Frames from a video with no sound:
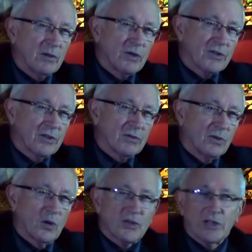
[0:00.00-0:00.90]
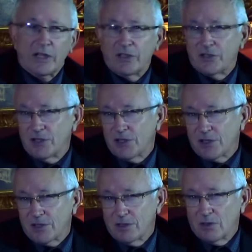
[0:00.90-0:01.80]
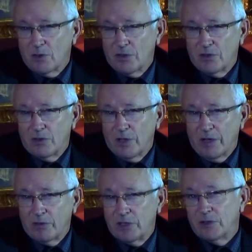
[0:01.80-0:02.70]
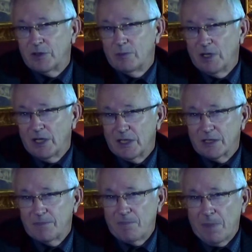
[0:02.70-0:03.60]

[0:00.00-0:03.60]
was it gross negligence or did you have a guilty mind?